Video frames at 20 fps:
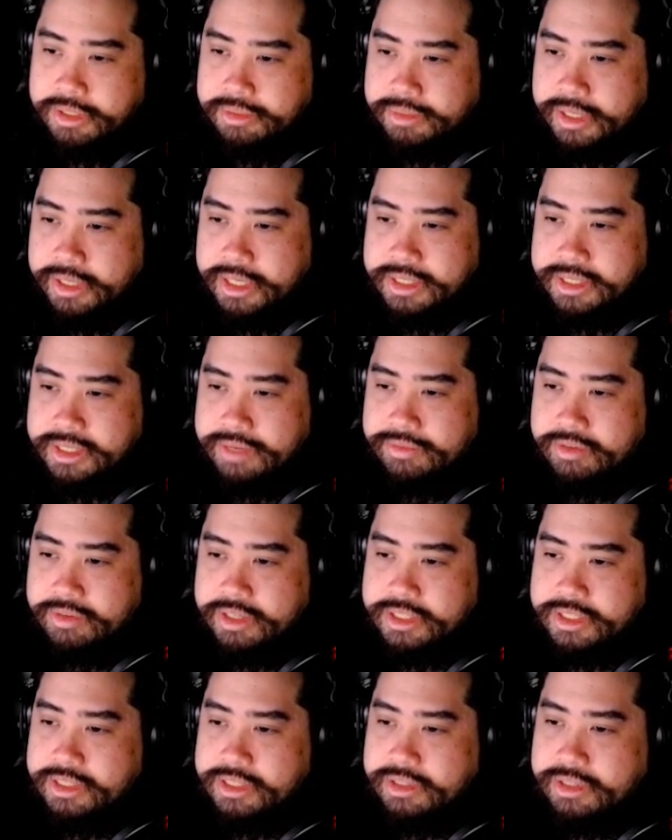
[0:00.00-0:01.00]
I guess
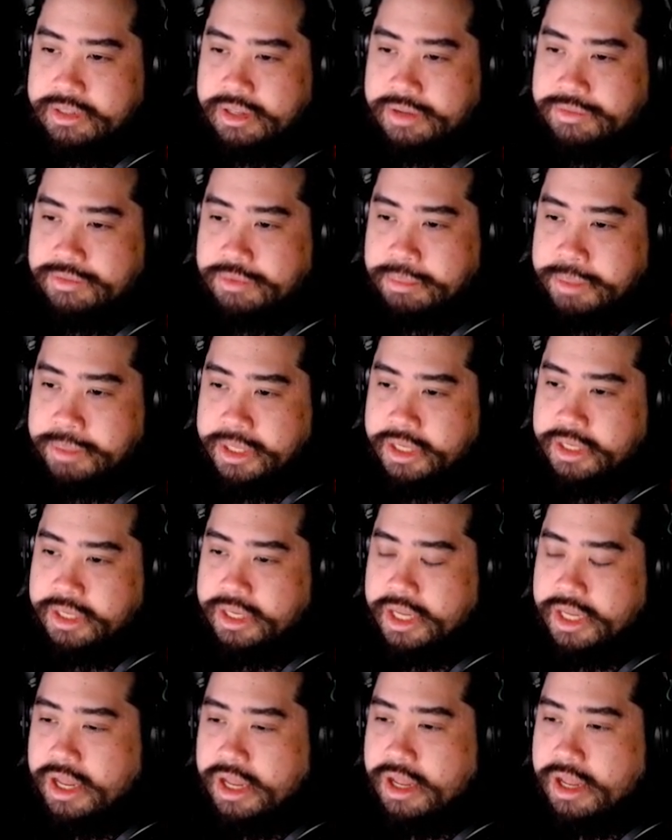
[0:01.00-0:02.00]
Evelyn's not for me.
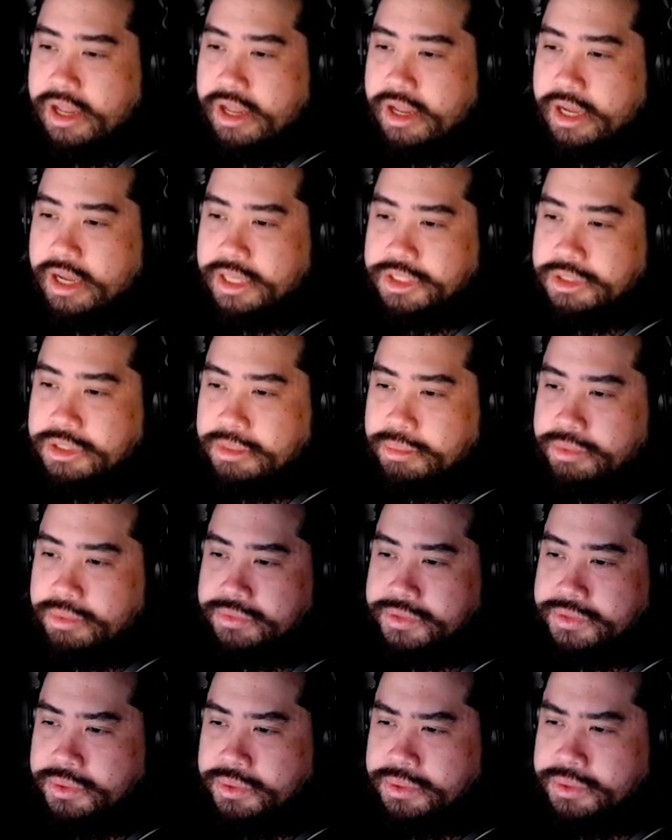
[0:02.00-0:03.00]
I should improve
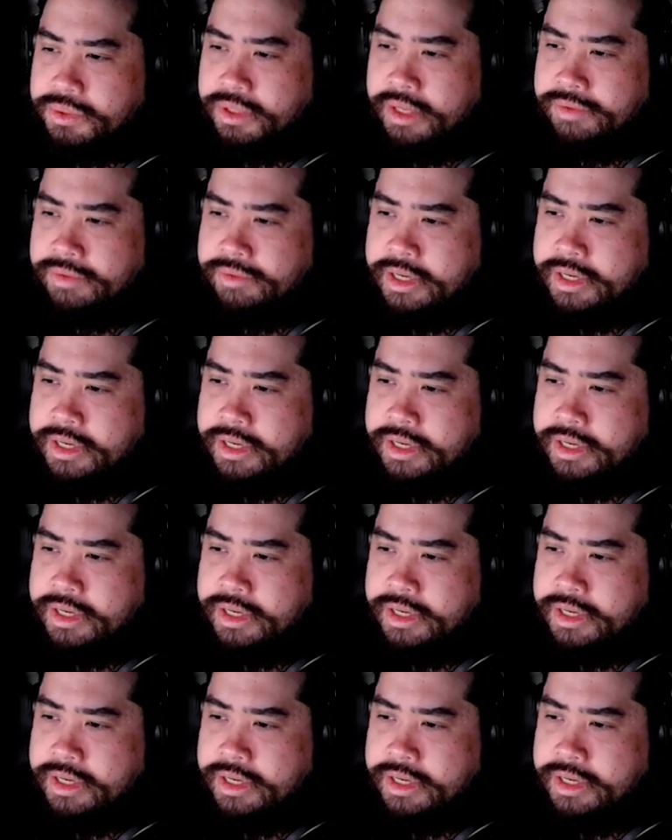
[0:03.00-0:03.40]
Soldier 11.